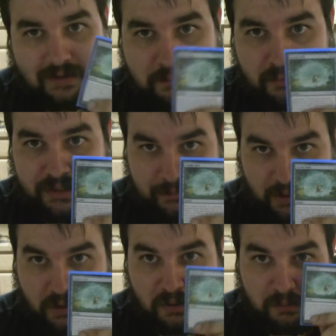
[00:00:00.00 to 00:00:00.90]

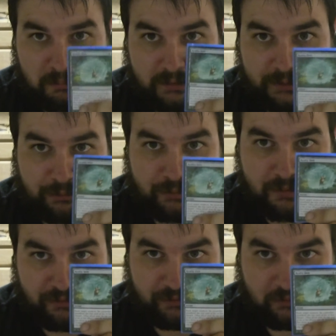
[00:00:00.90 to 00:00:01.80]
Primo, blue
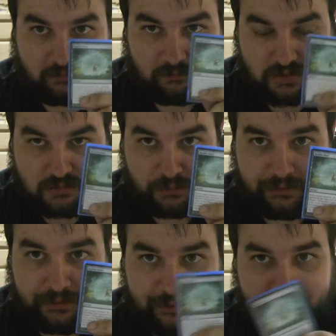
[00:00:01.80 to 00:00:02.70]
removal. It's really
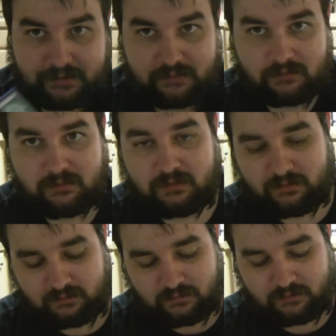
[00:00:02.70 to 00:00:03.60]
good.
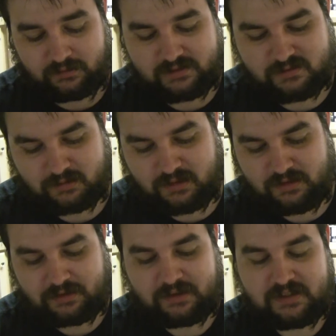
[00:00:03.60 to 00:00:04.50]
Gets rid of
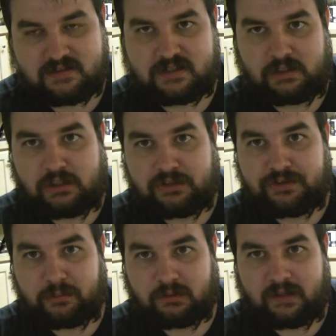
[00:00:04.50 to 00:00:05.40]
the things that you
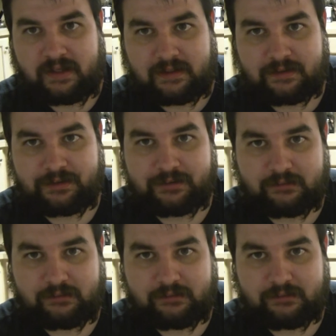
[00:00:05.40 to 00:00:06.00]
don't like.